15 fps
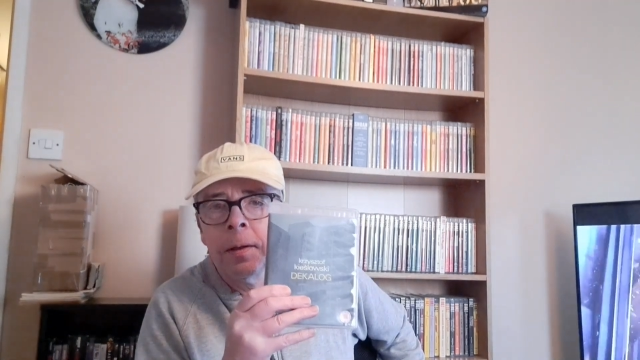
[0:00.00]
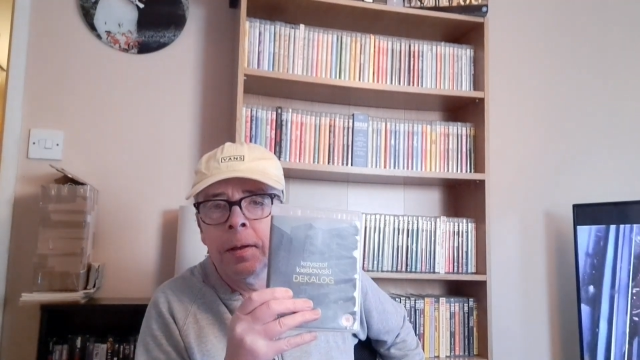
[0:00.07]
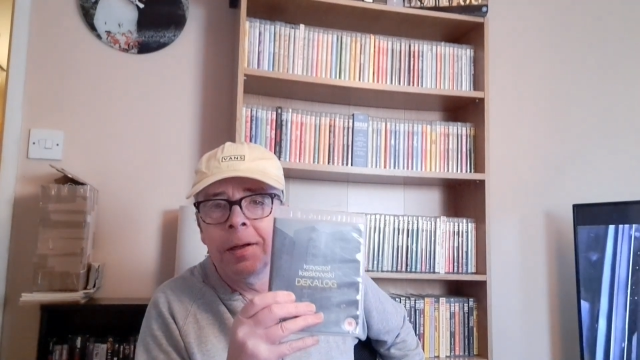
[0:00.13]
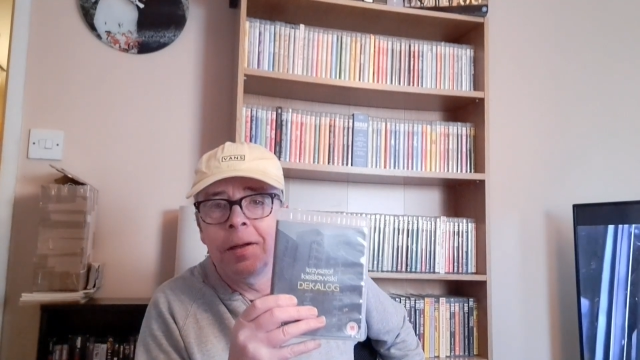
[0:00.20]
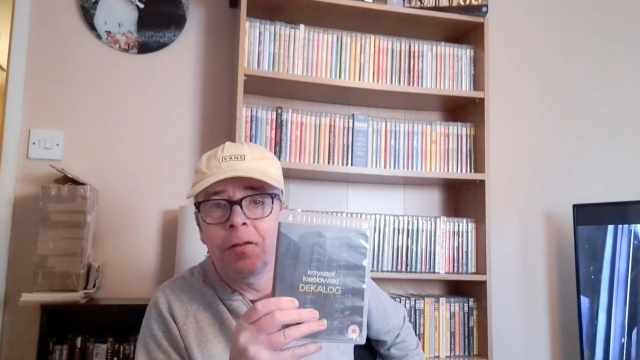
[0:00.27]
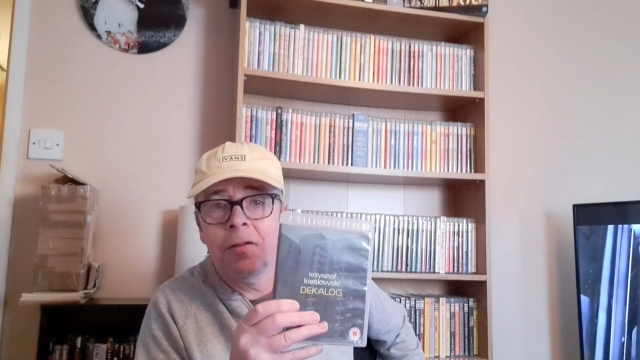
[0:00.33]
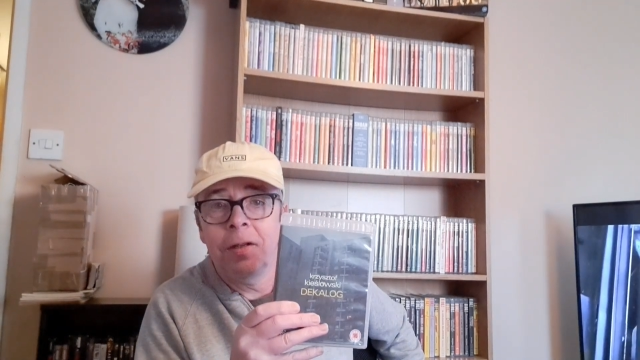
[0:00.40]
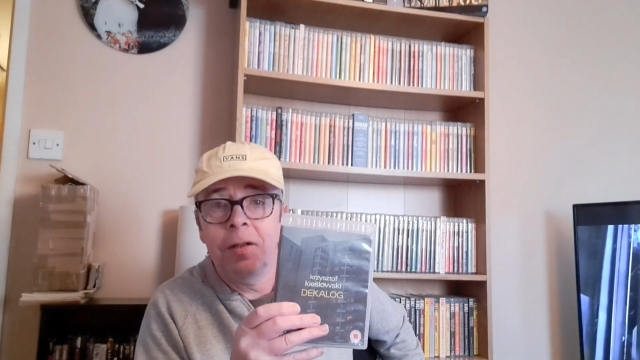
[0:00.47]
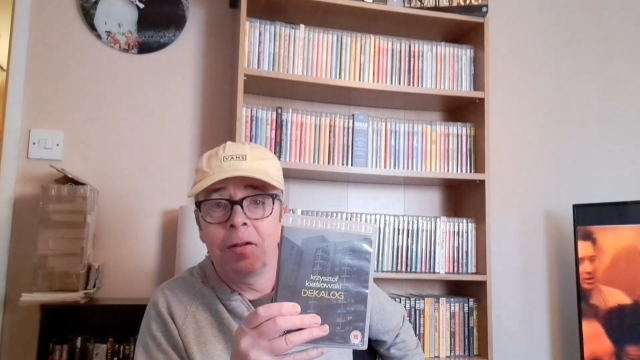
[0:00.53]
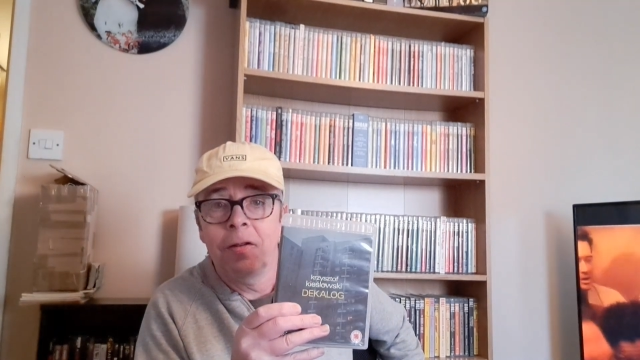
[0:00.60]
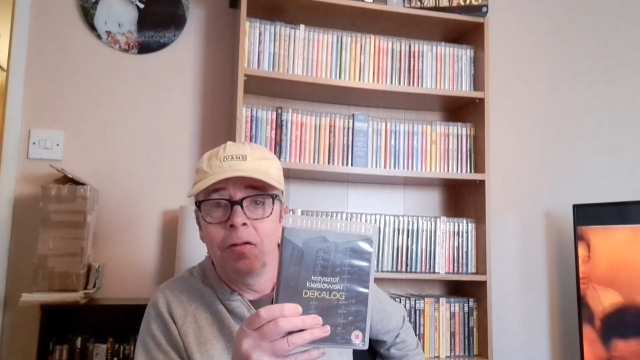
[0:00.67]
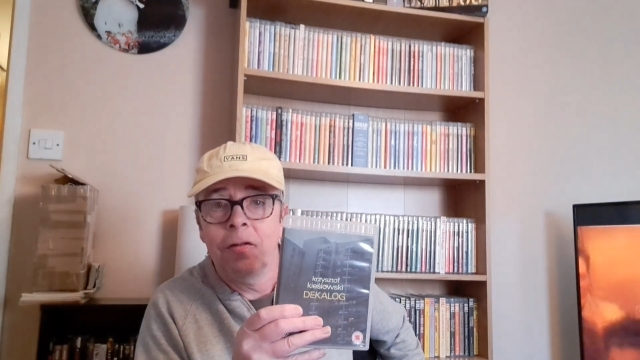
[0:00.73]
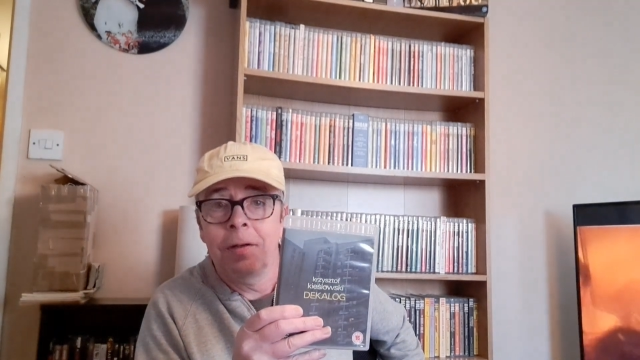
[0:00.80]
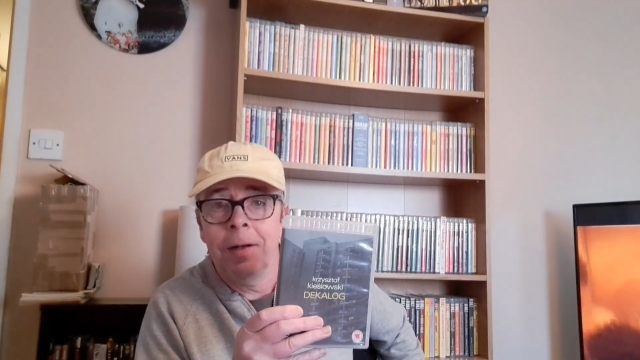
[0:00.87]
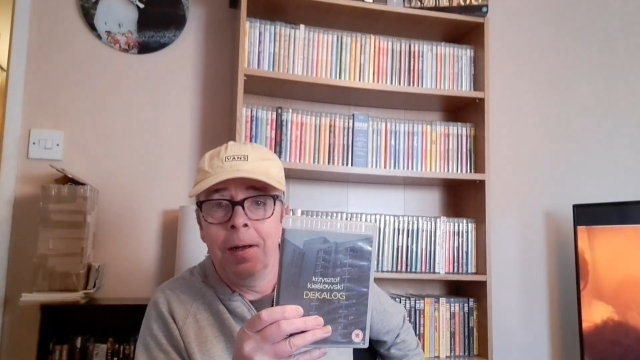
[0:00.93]
gets
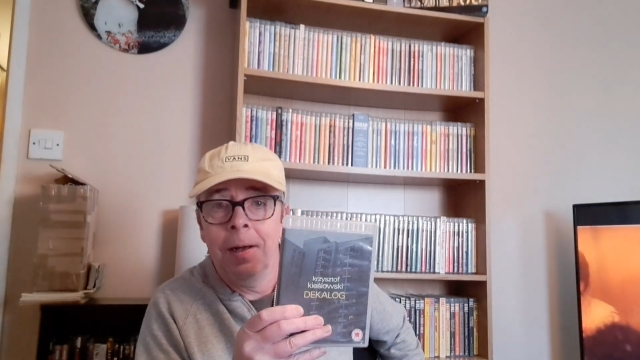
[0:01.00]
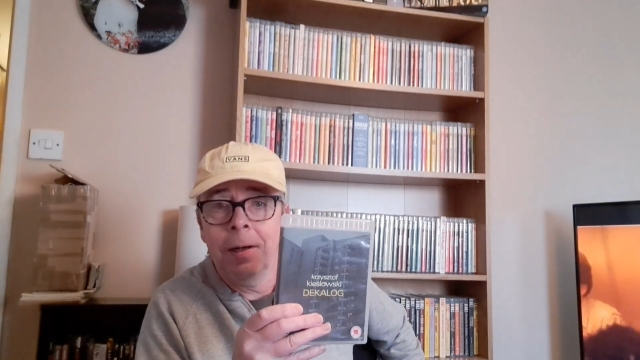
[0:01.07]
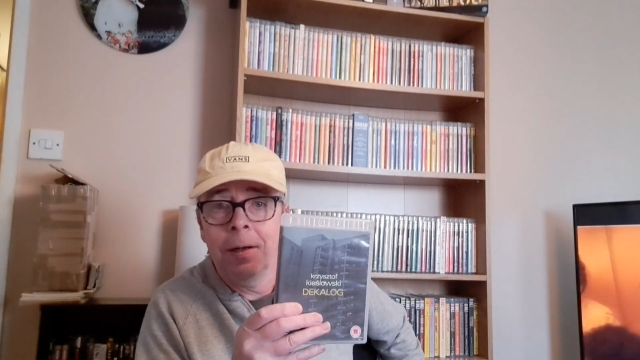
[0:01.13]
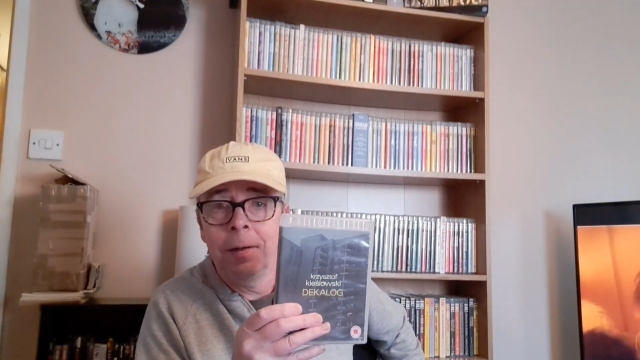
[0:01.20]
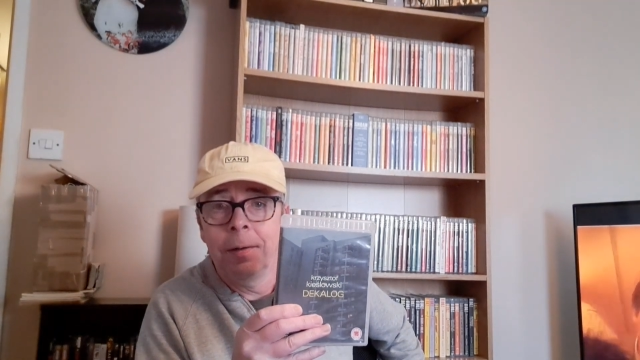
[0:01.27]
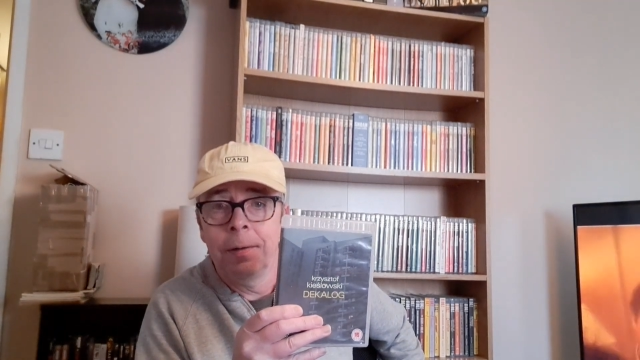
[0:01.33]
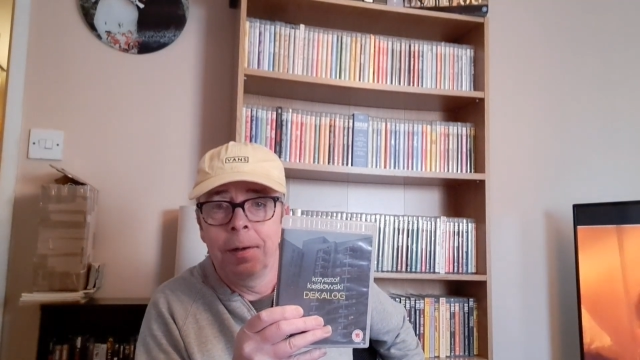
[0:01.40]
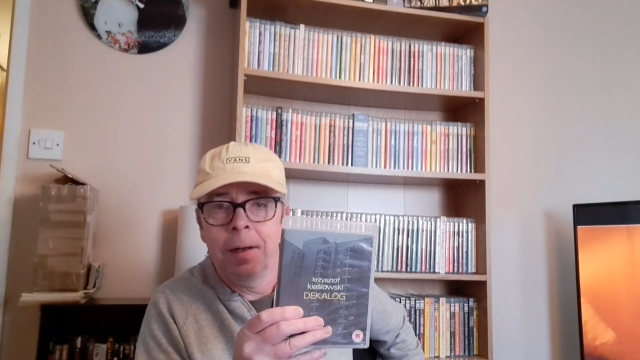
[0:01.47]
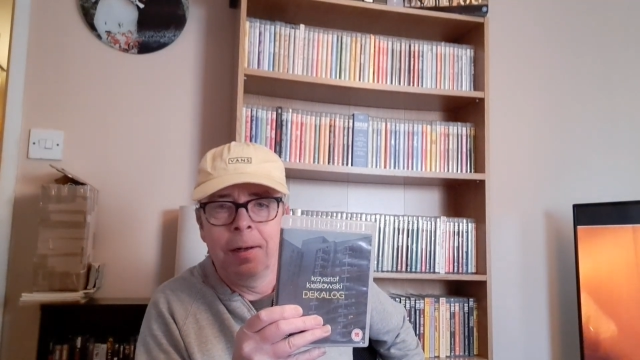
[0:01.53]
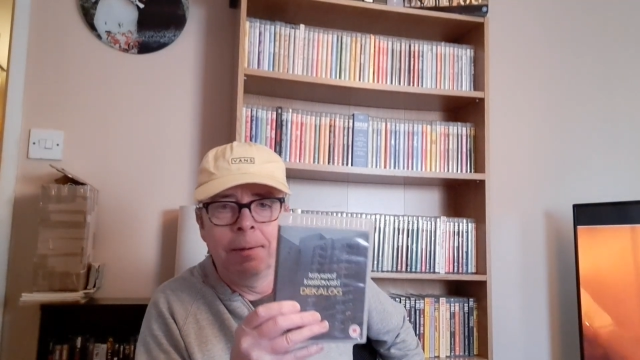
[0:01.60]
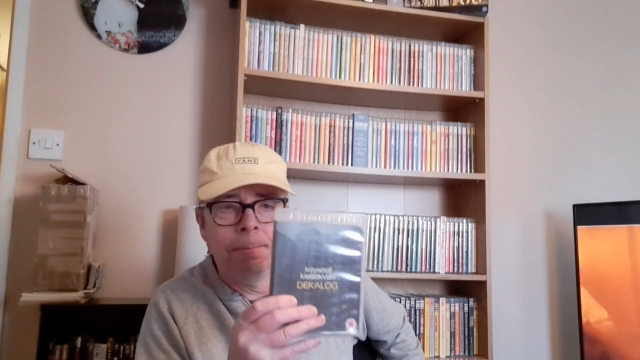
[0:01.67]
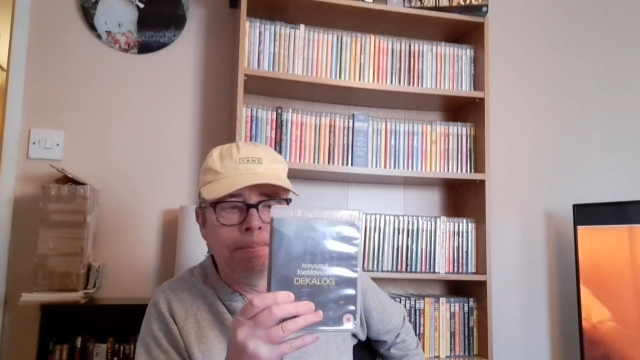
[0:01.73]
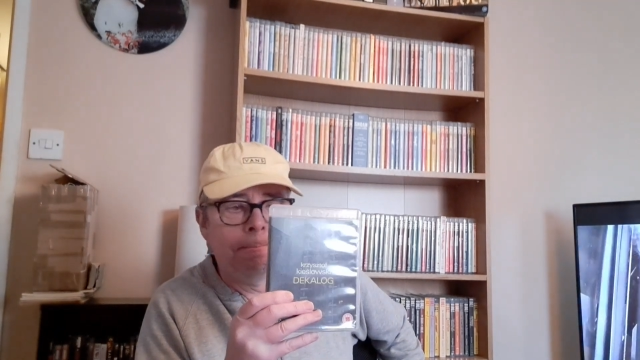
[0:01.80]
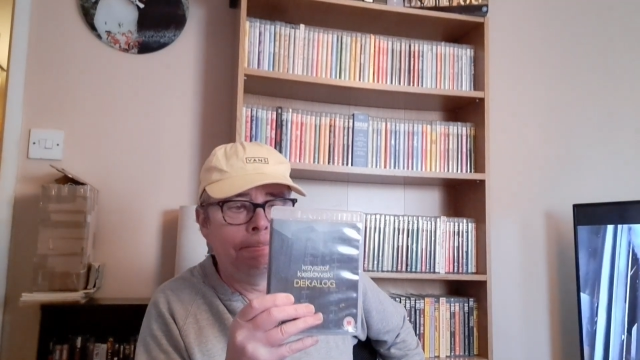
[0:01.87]
sentenced to hanging, and